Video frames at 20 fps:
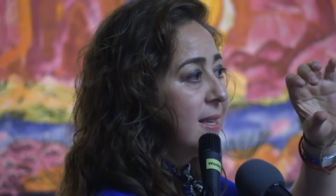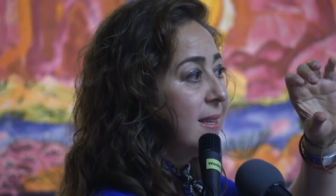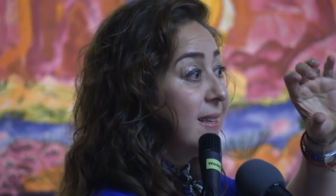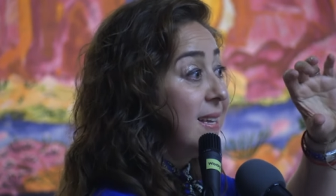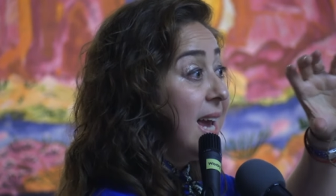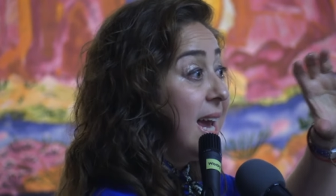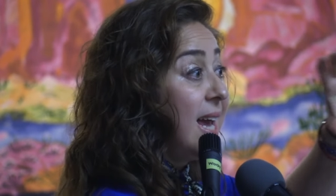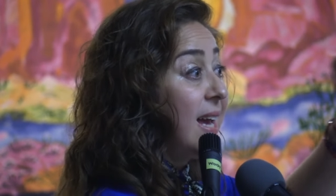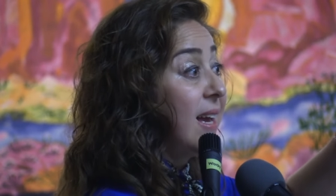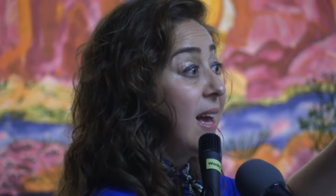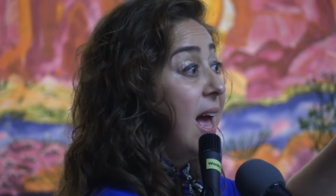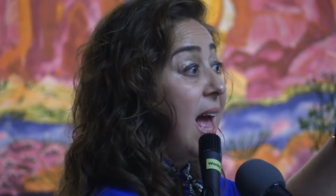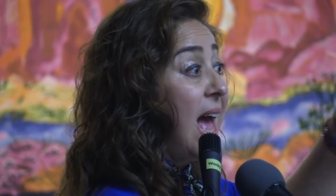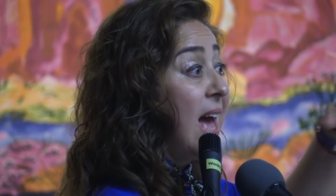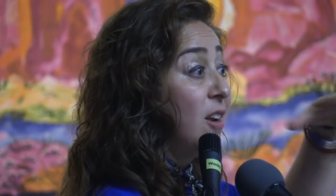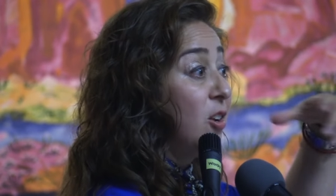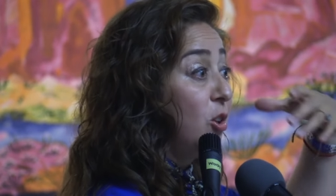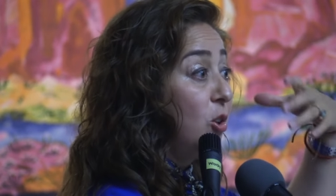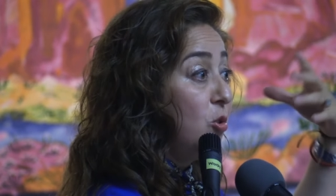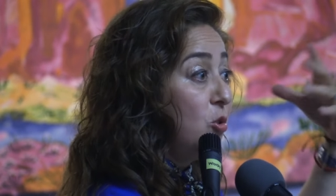take
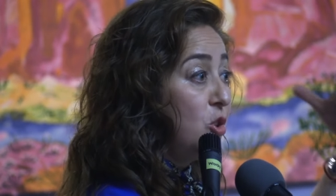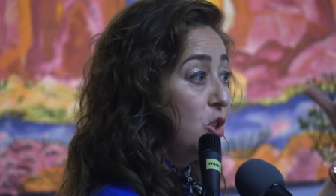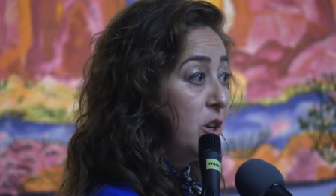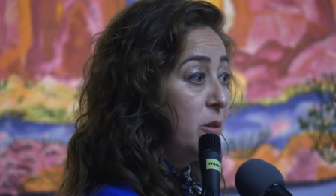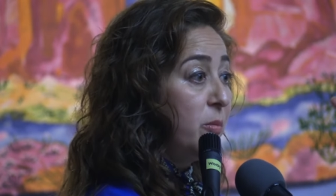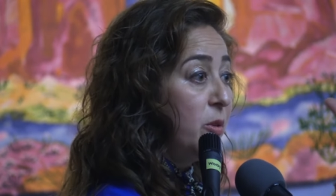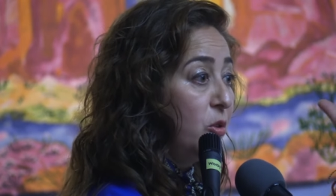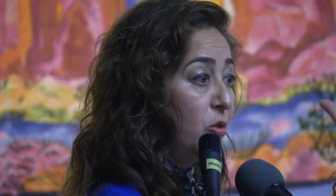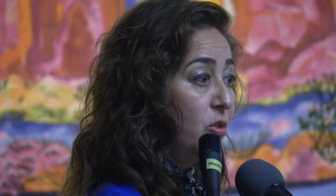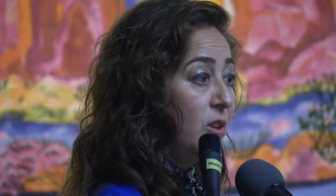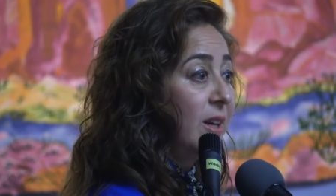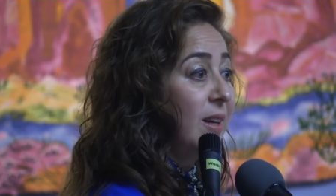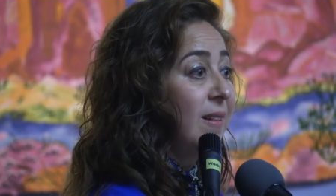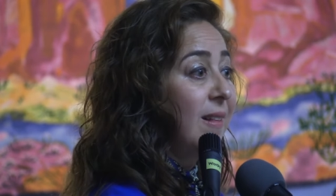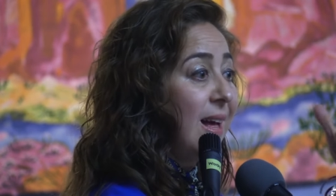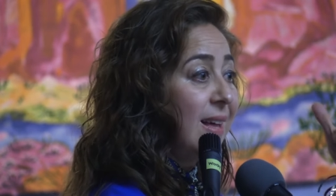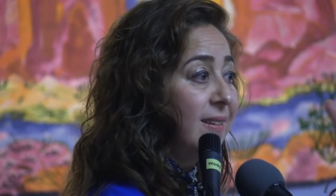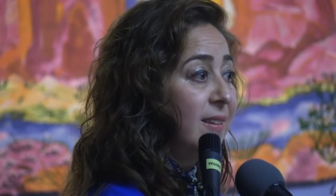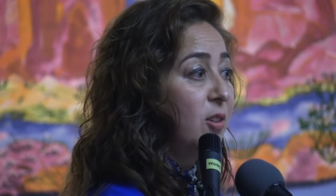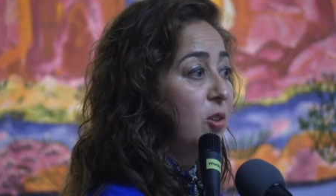Andalusian music,
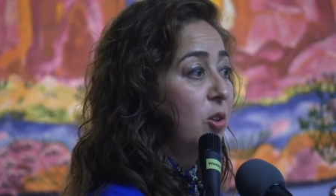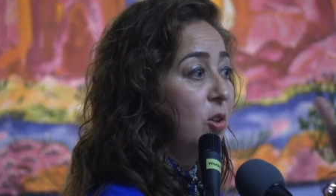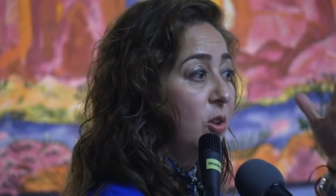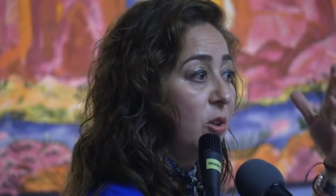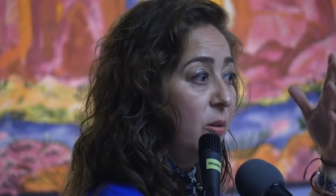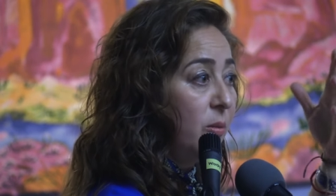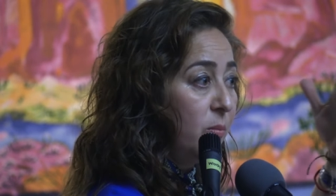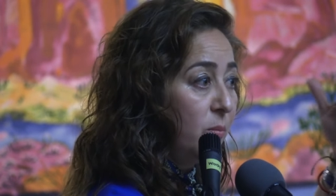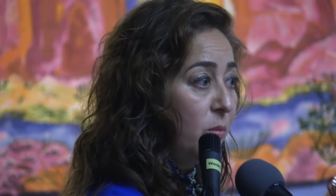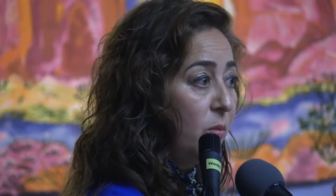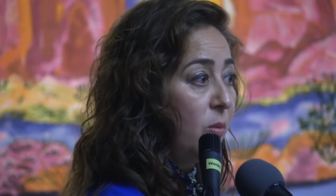classical